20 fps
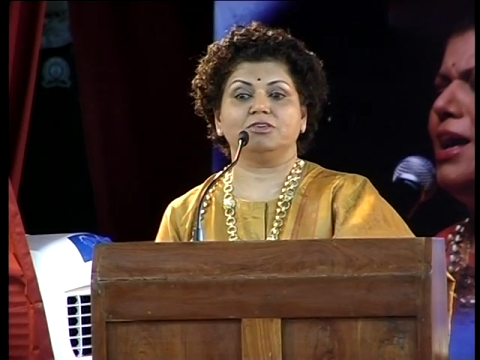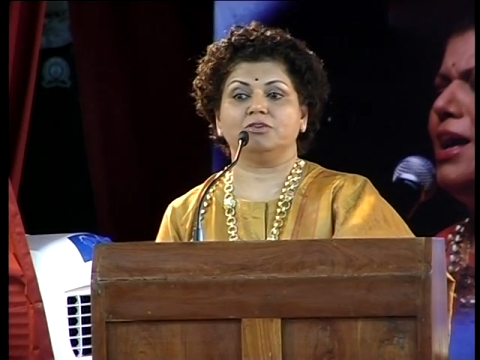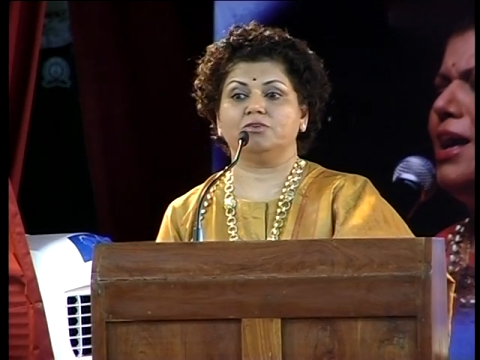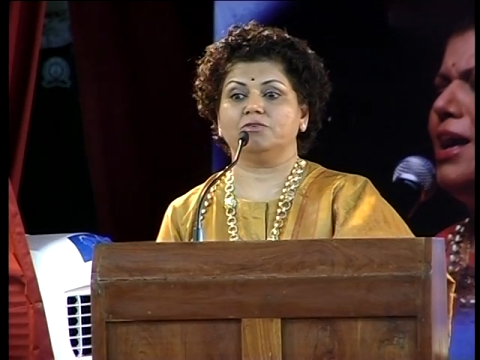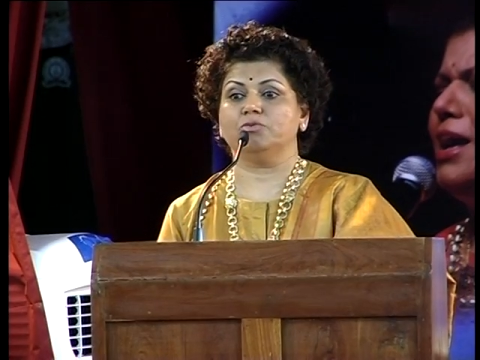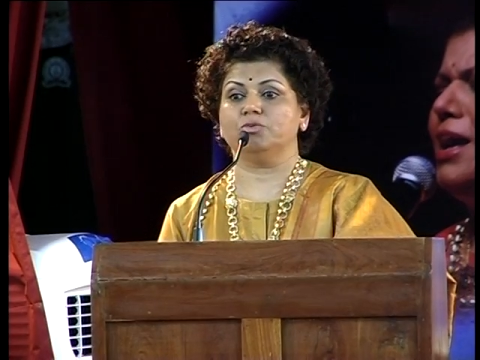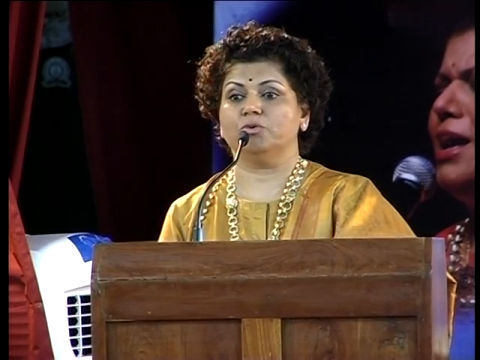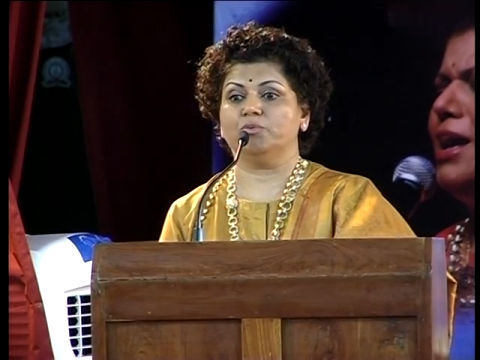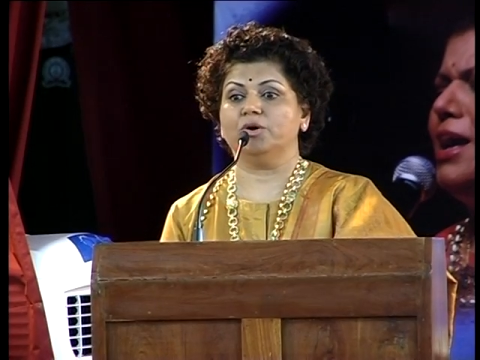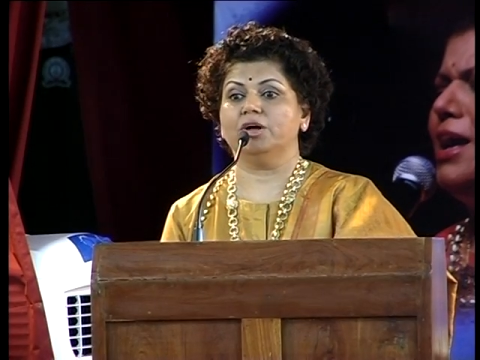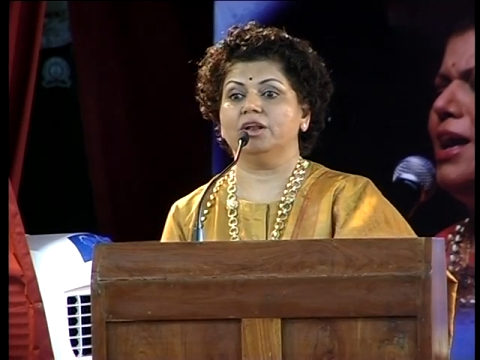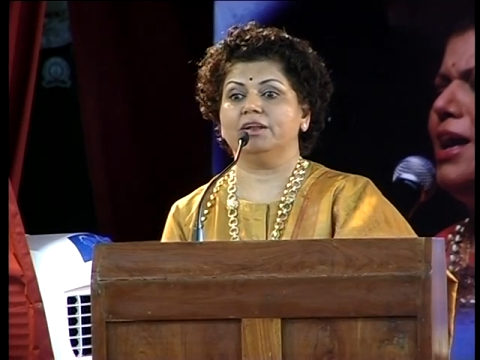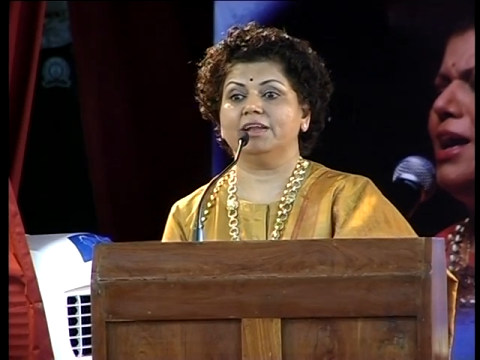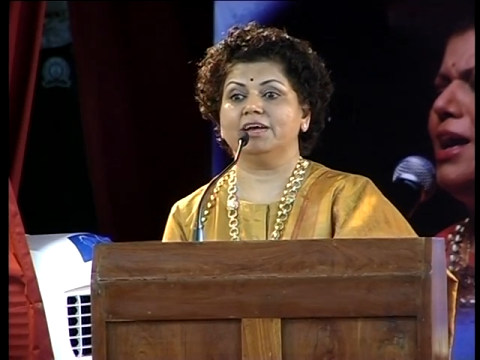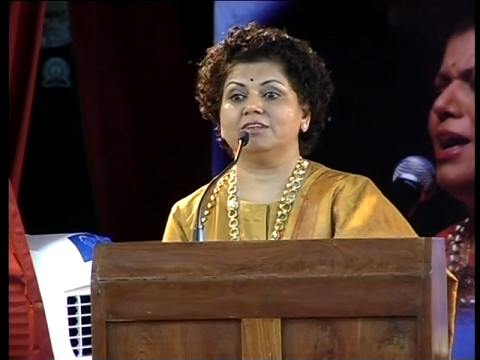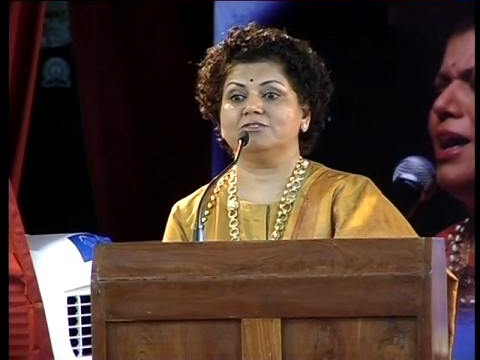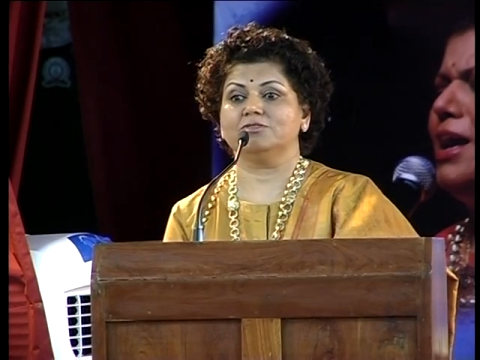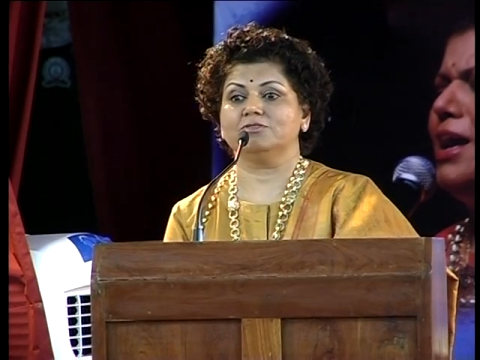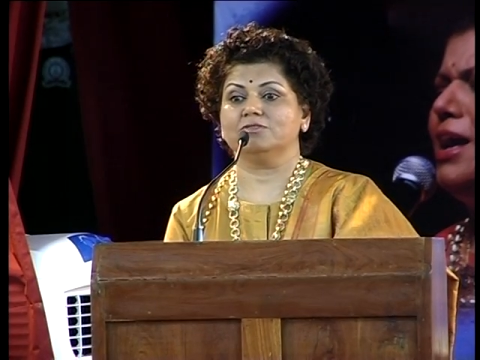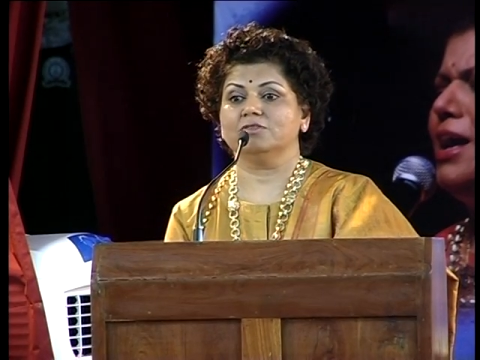You know, the world
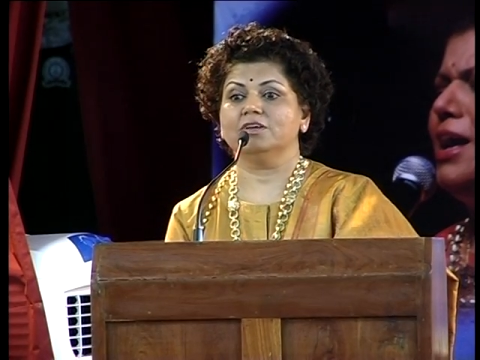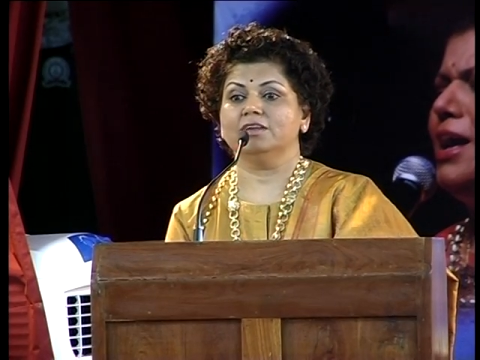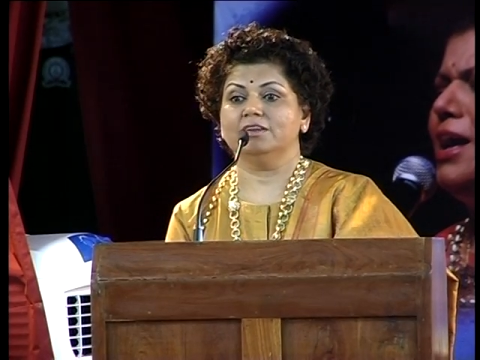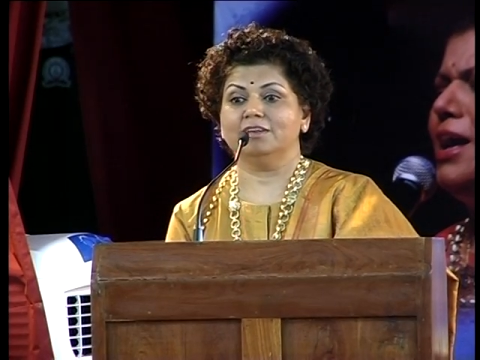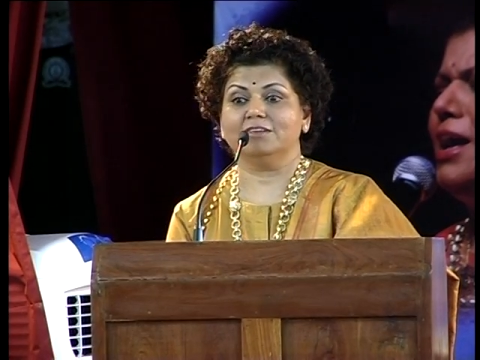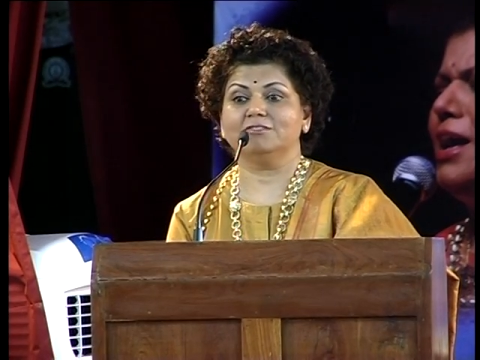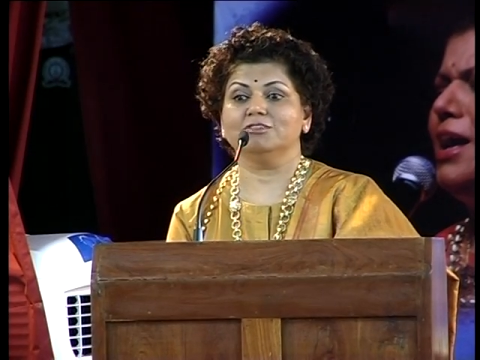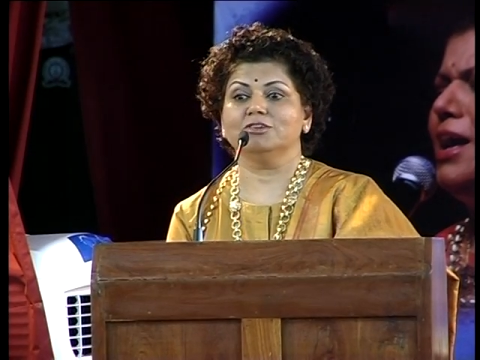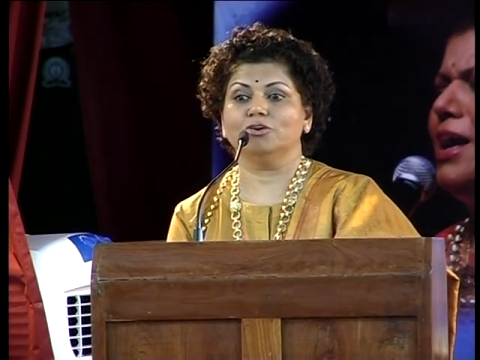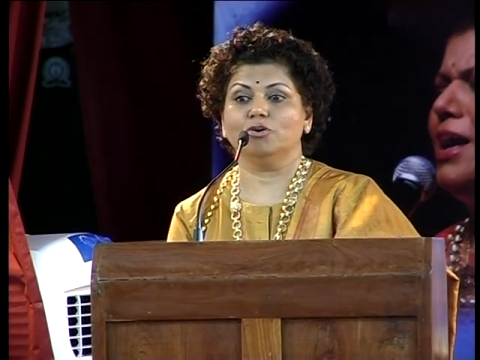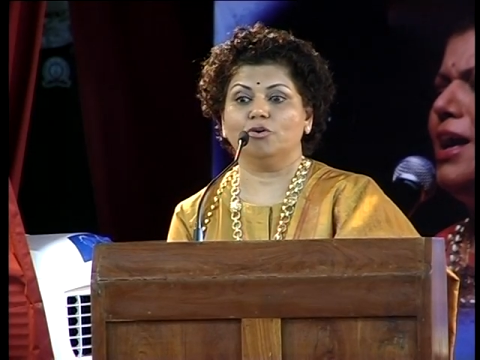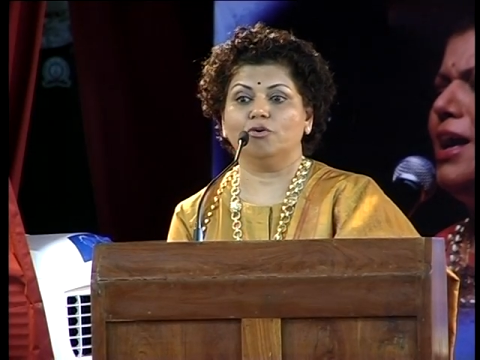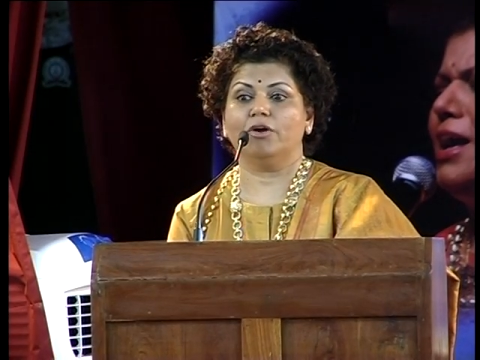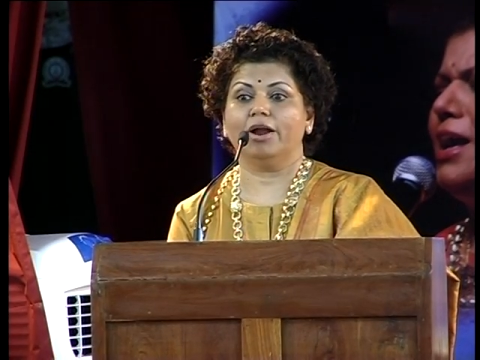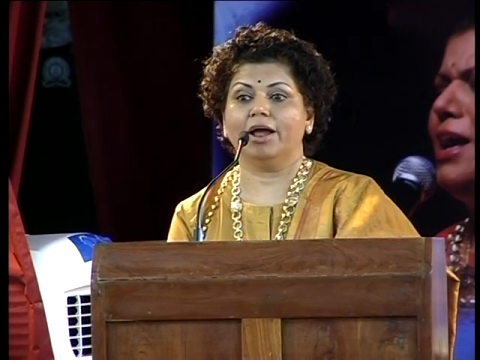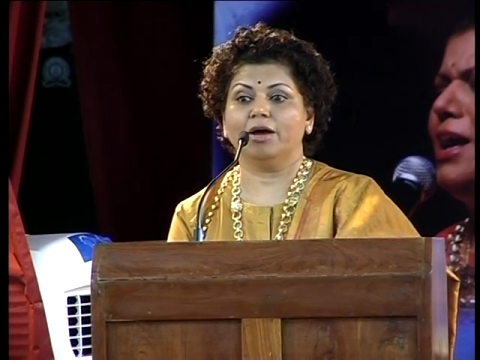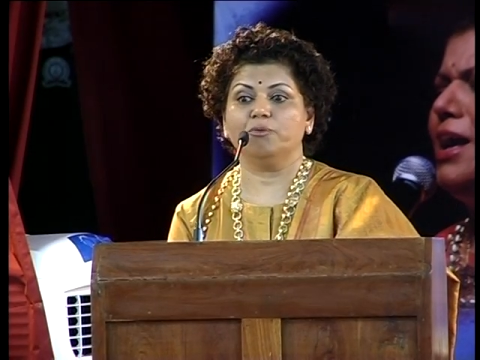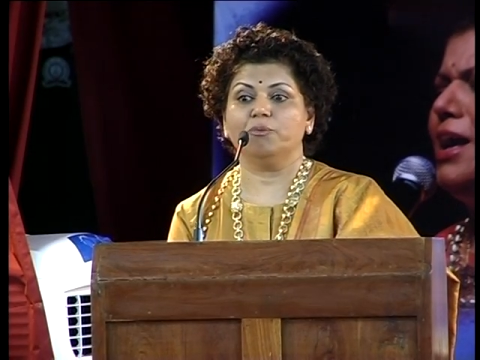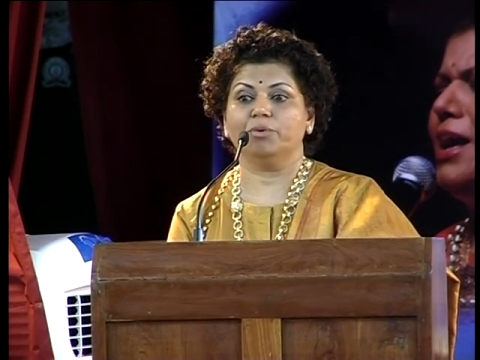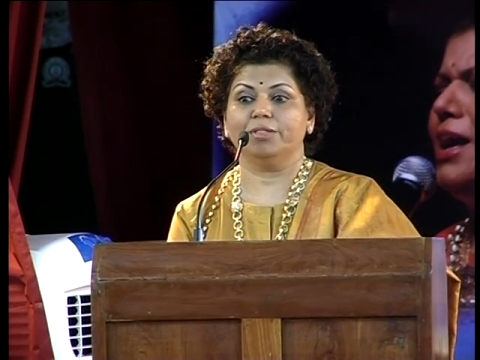doesn't go
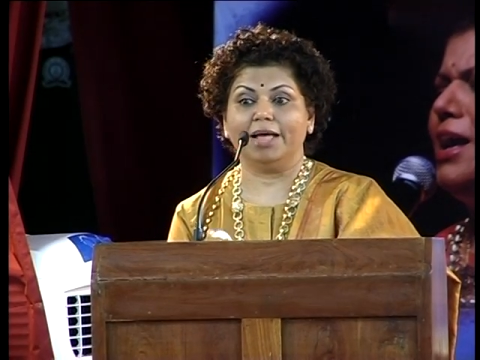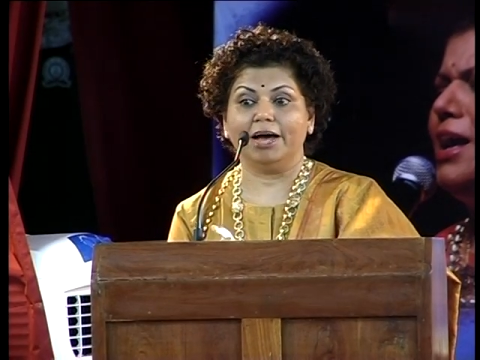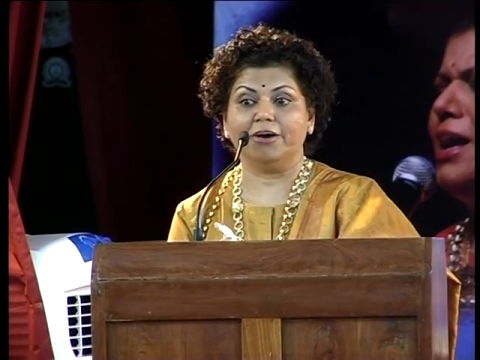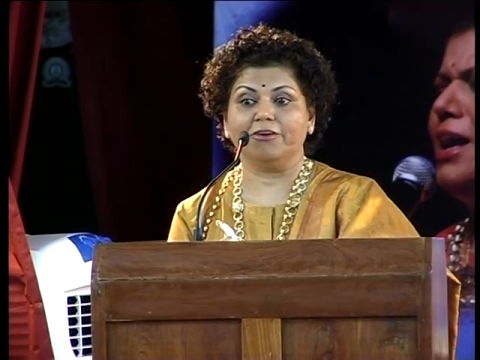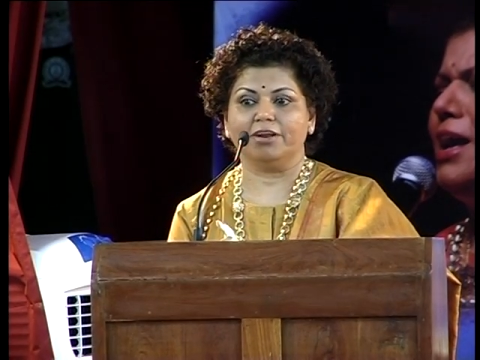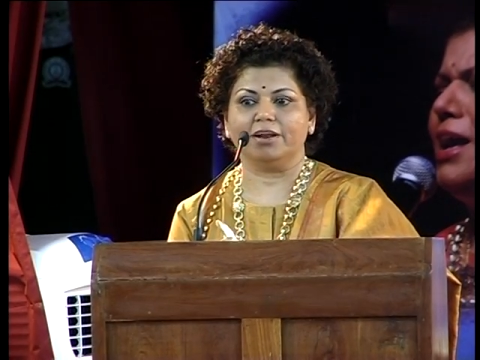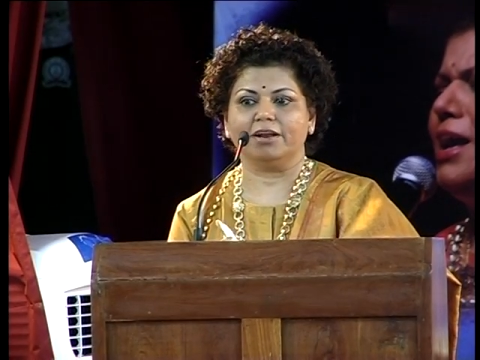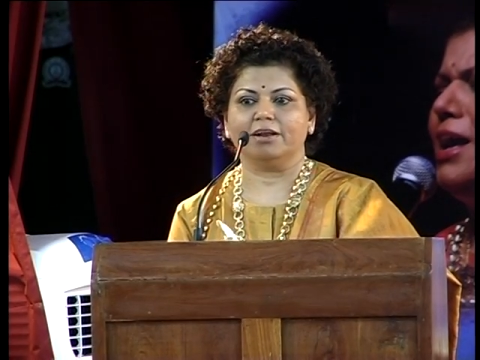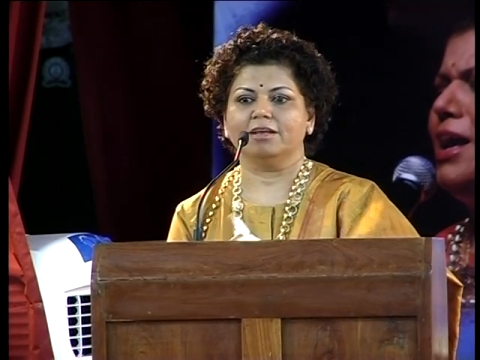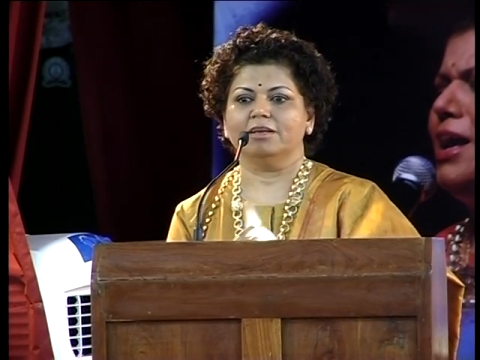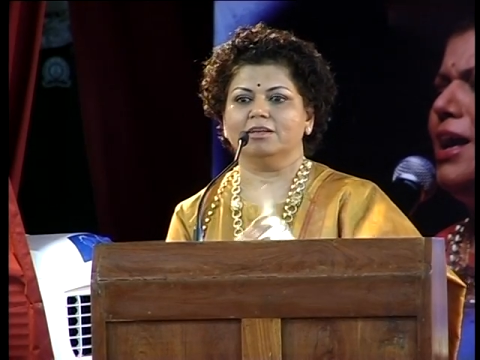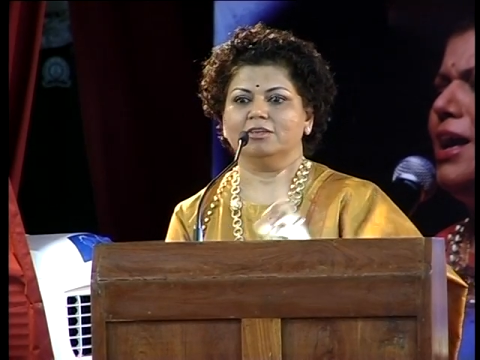around without it.